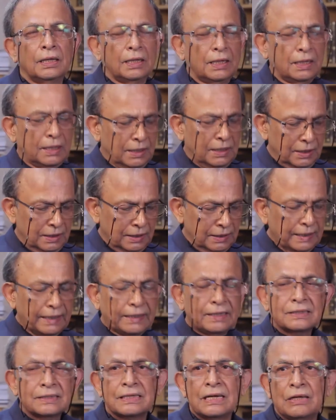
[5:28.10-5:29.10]

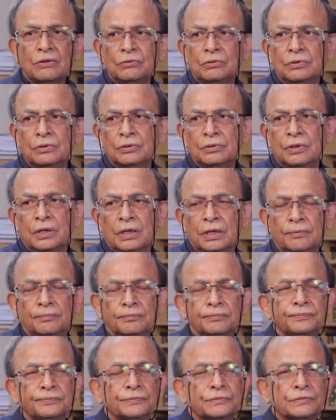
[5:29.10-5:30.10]
Let us now
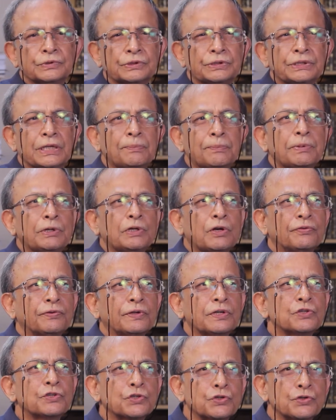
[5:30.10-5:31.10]
see a bit
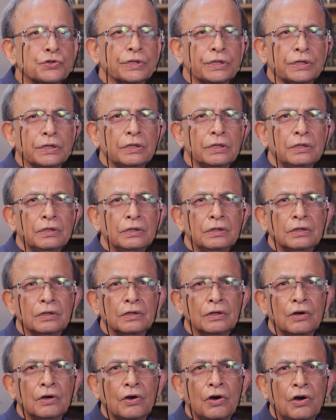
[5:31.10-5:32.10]
of history
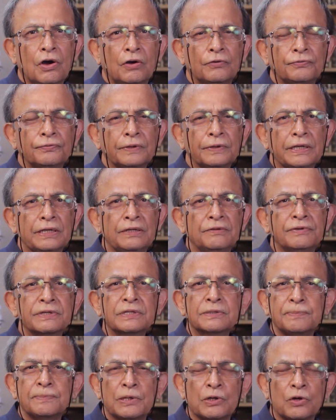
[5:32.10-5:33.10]
of
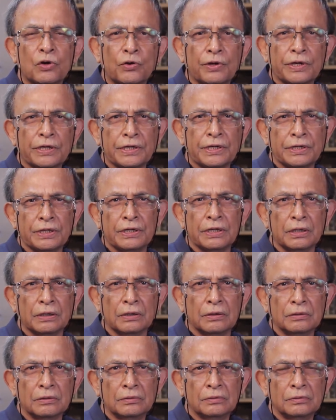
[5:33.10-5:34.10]
investment law in India.